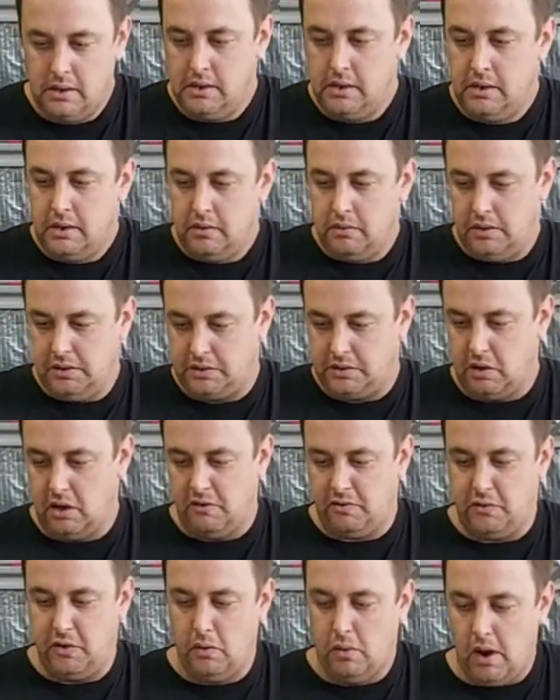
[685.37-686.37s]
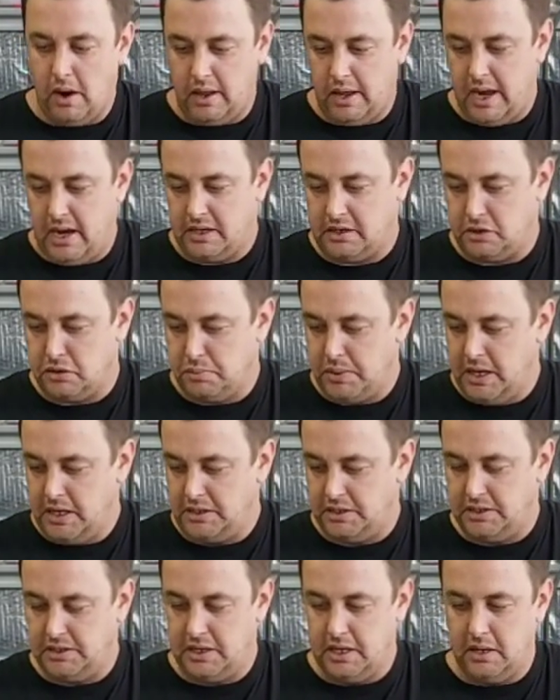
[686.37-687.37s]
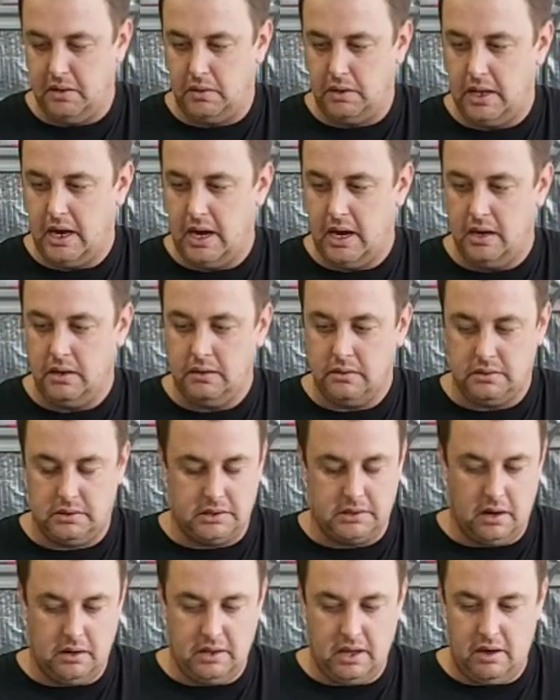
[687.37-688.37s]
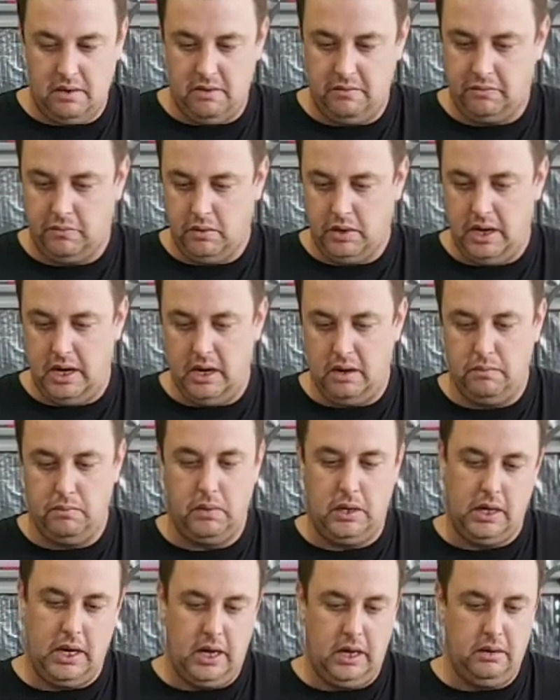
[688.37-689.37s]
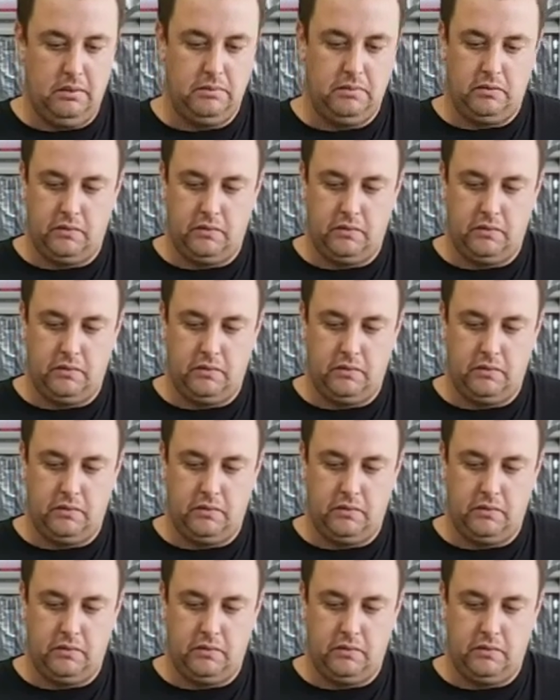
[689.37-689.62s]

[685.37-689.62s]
It's got a few other extra pieces here and there, so that if we need them, we need them.